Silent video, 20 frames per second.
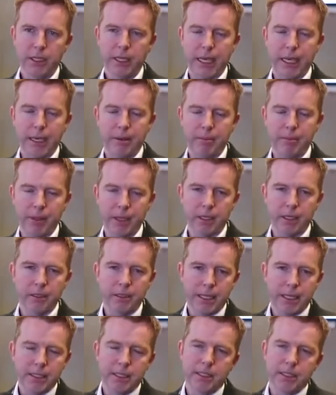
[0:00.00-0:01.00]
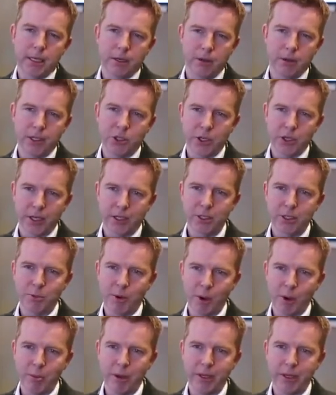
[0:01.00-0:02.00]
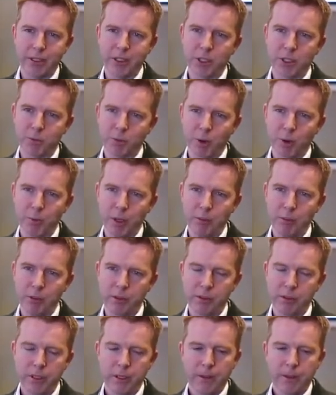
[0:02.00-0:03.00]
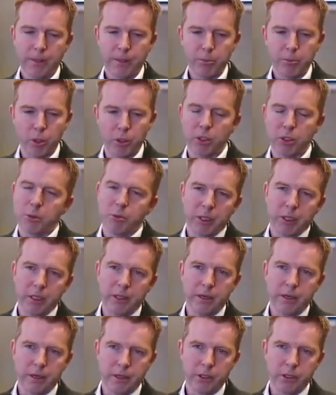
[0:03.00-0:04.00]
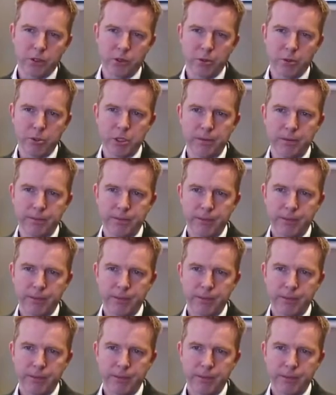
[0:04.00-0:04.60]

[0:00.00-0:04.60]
And that necessarily attracts smart minds and smart people, but ultimately they're the disruption.